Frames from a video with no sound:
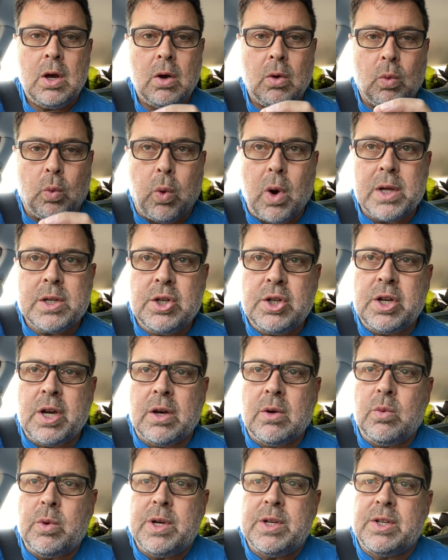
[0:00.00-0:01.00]
What
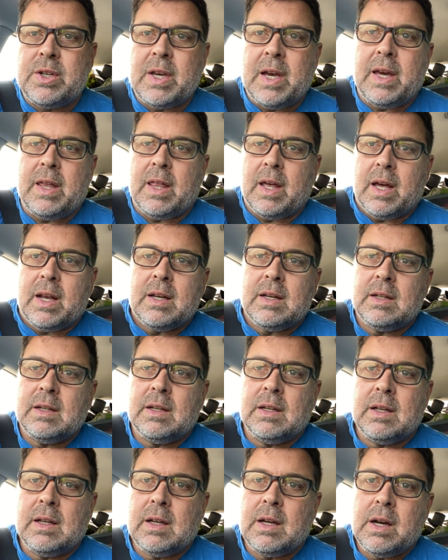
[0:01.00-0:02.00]
shall we say then?
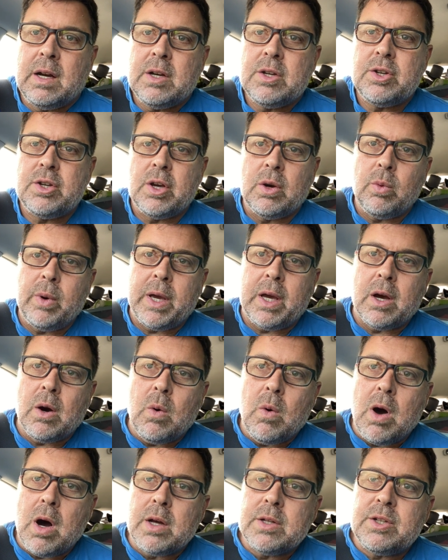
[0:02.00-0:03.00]
Shall we
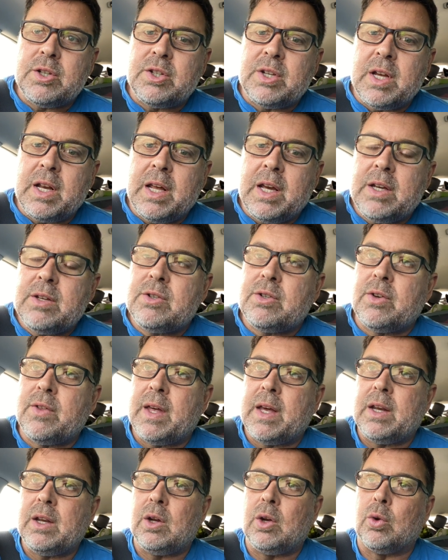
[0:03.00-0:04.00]
go on sinning so
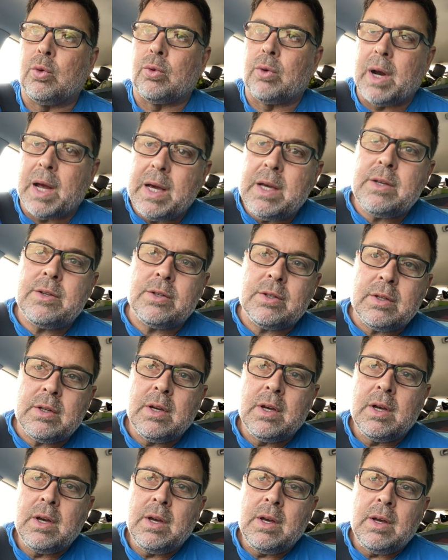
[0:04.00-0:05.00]
that grace
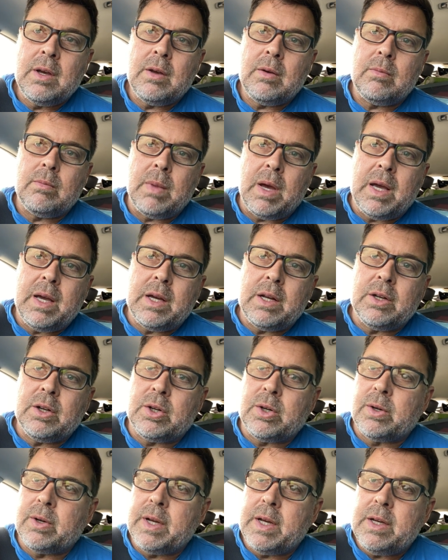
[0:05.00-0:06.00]
may
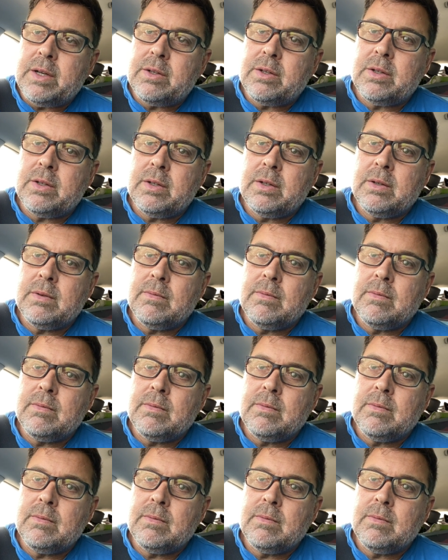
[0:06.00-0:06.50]
increase?